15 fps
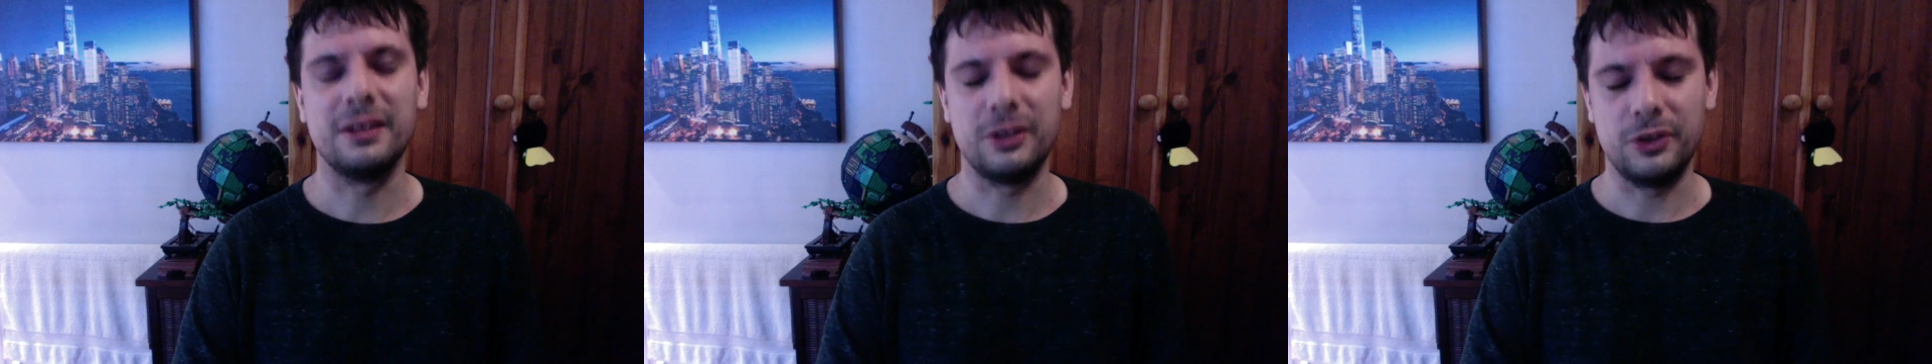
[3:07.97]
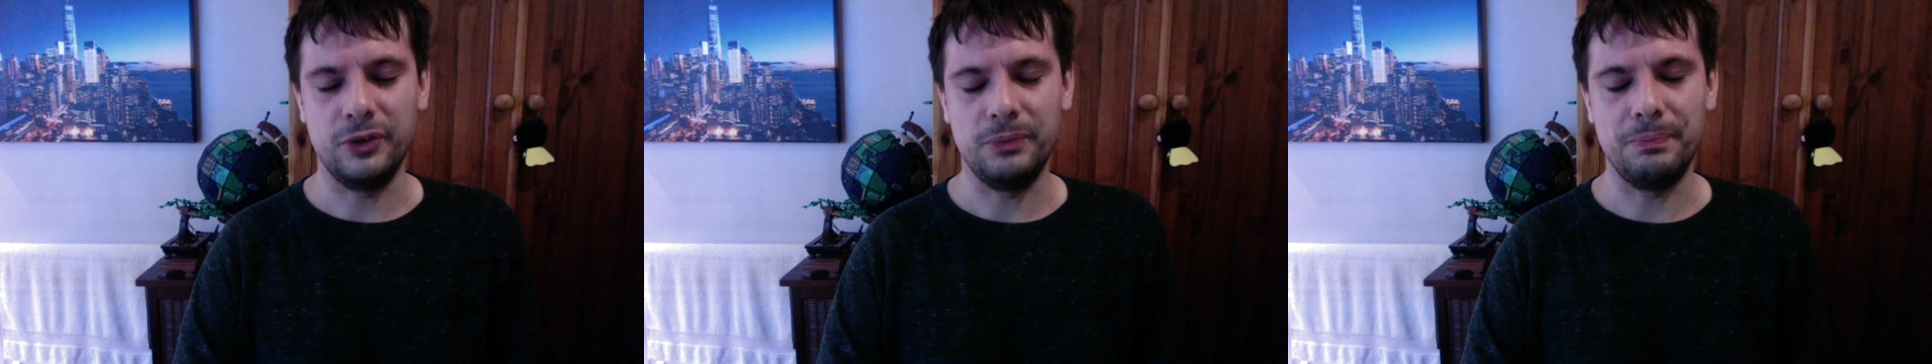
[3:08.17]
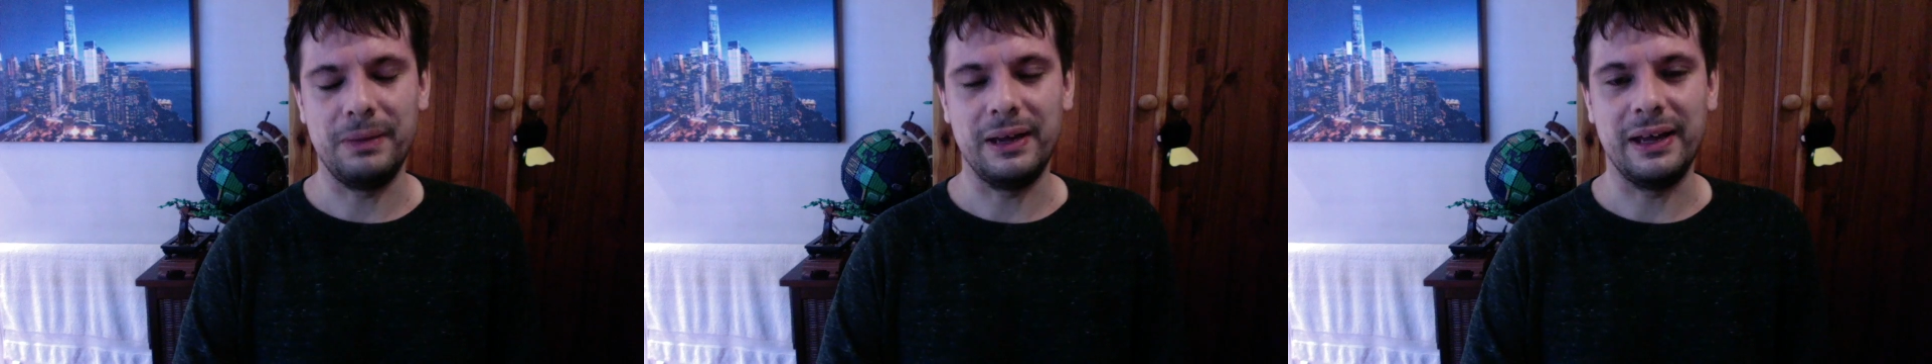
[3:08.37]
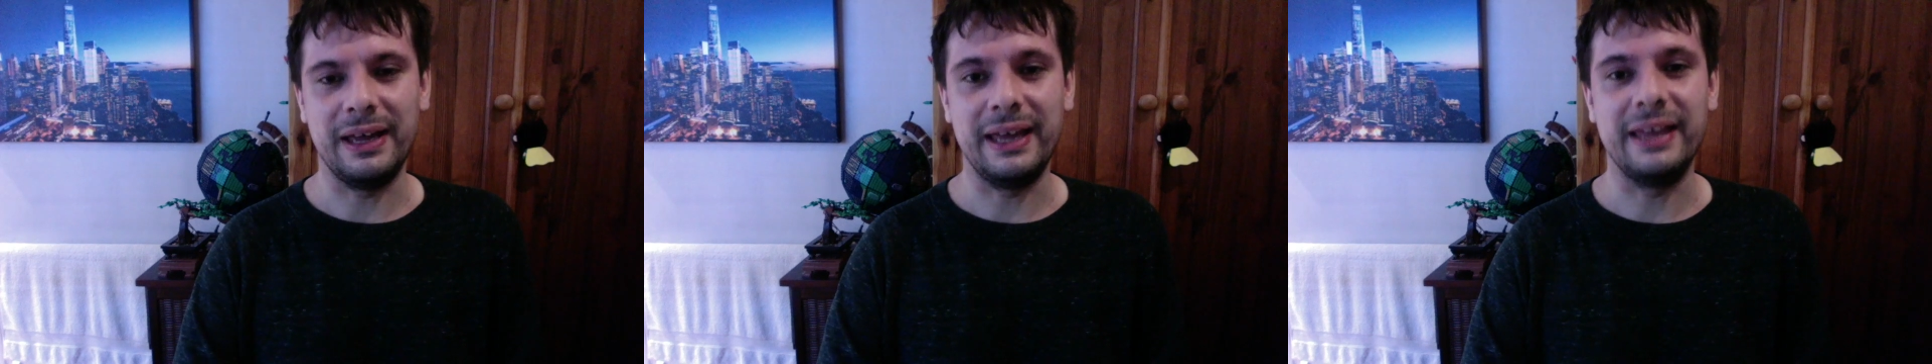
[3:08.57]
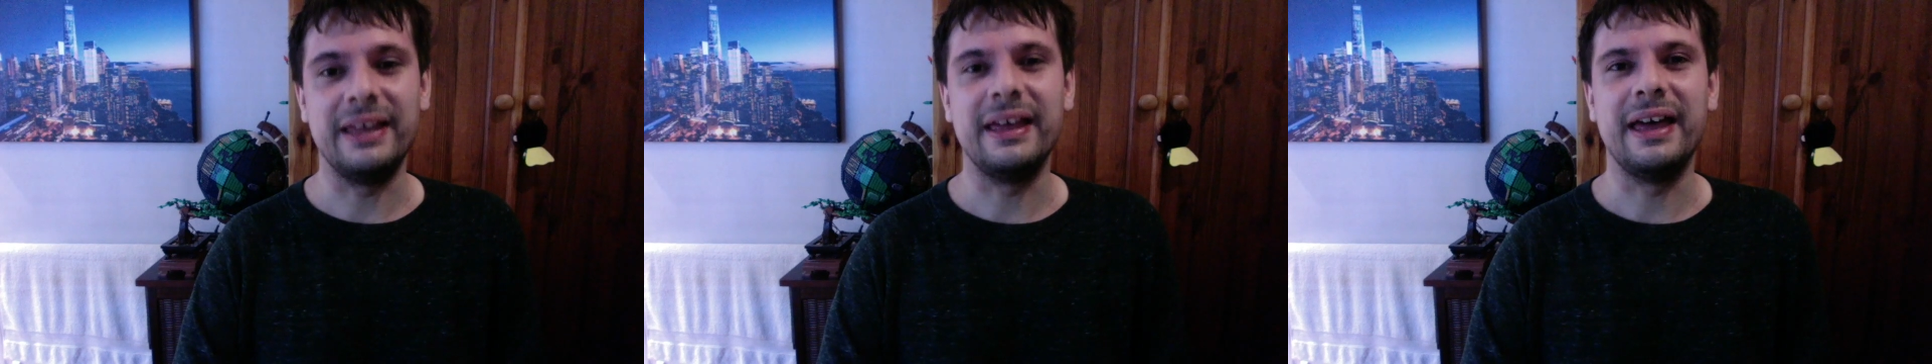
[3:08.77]
goodbye,
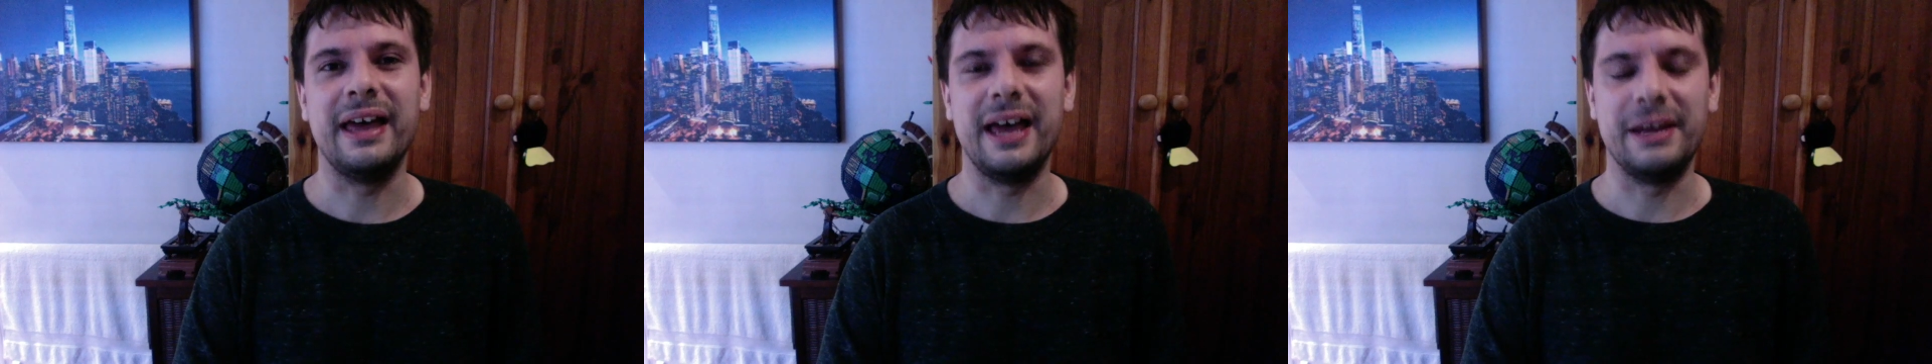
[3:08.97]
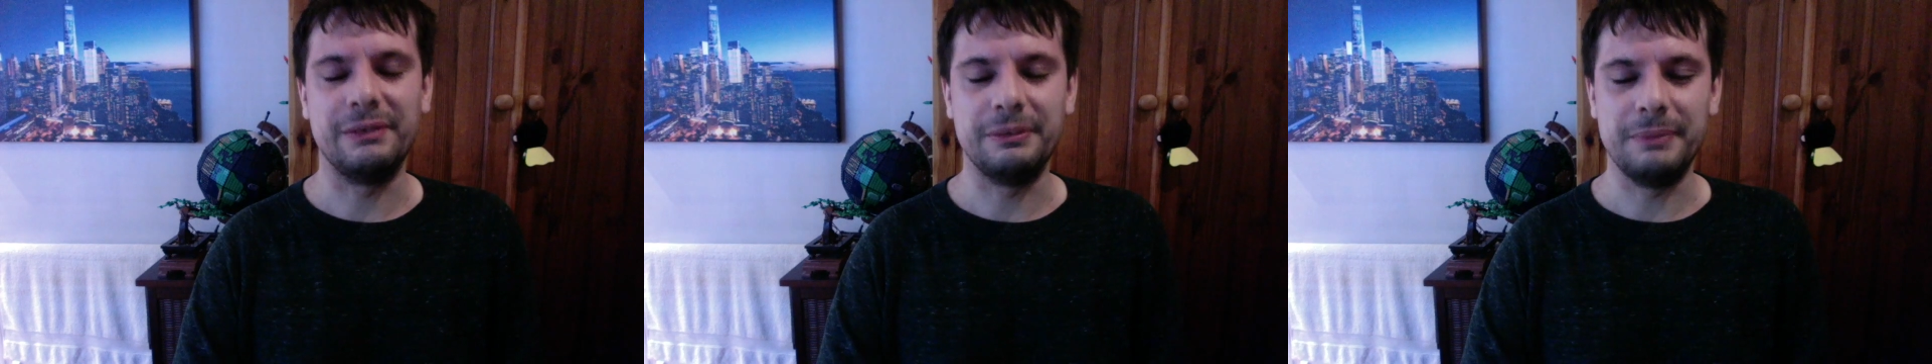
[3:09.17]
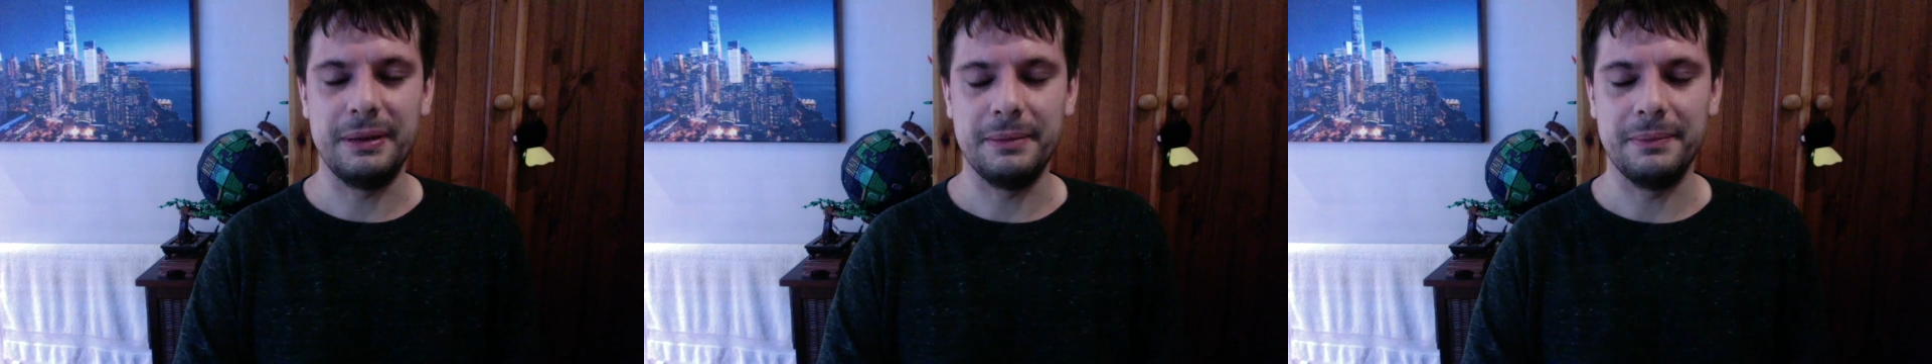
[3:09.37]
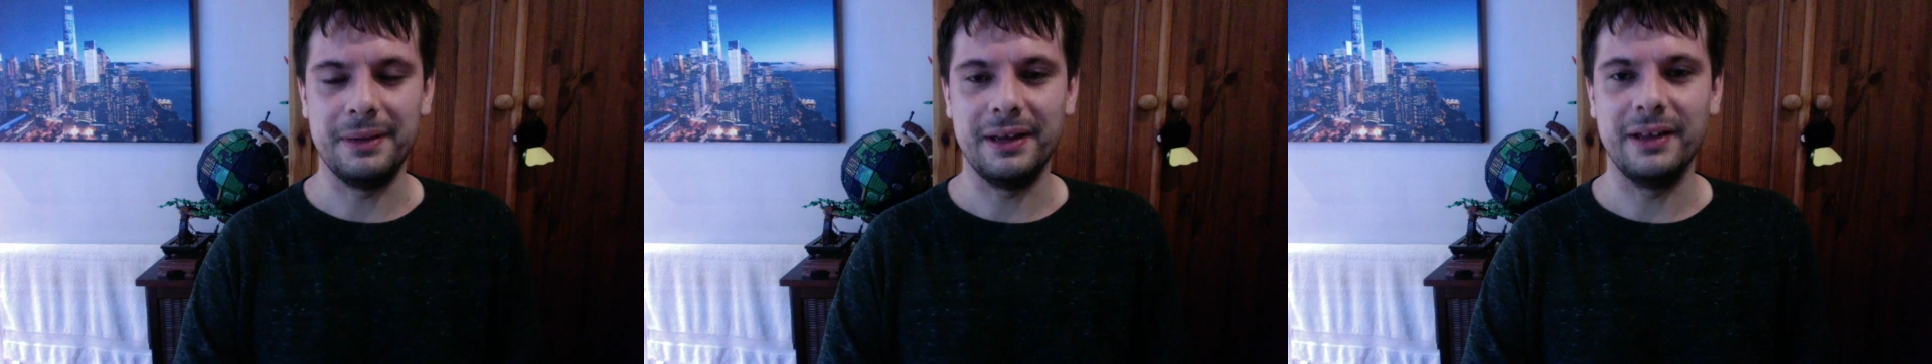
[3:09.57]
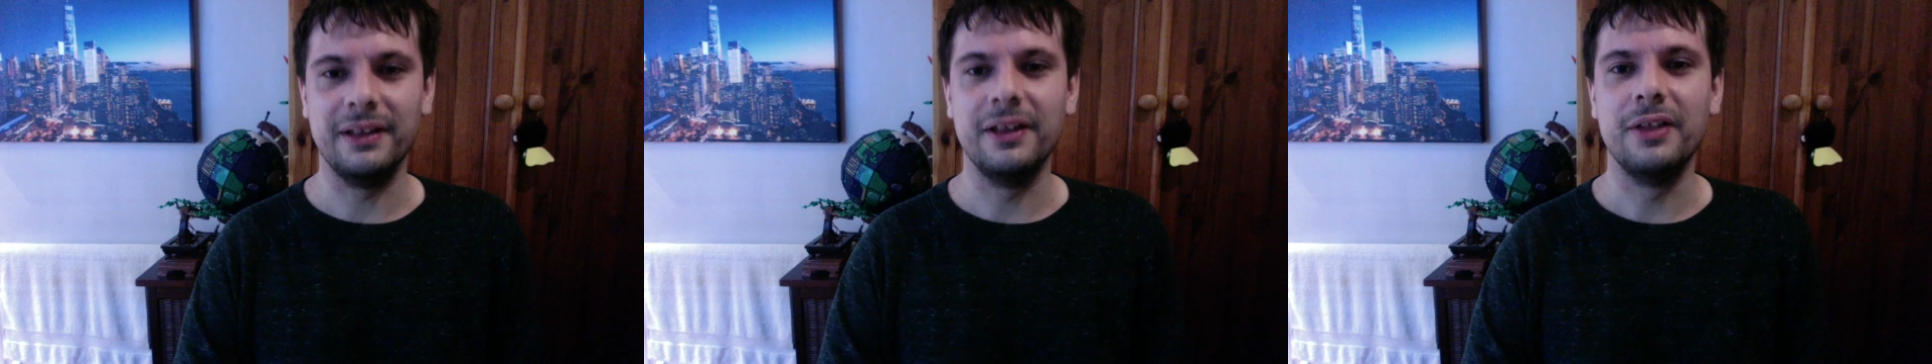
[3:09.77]
and remember,